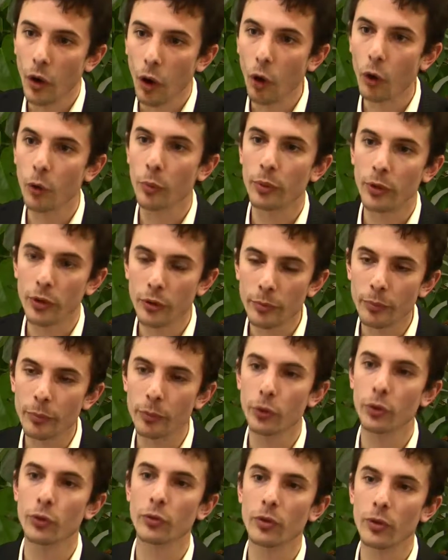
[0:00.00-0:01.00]
open,
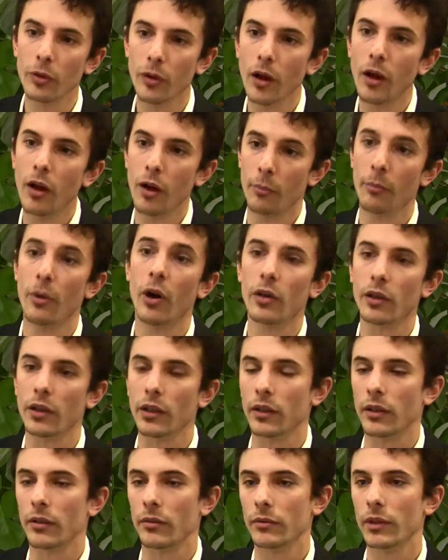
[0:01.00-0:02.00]
plural
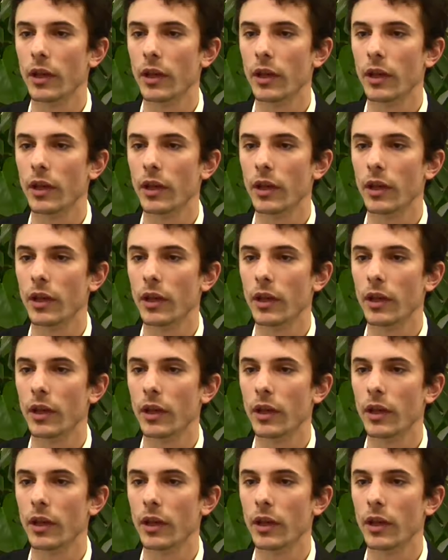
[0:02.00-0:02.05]
market.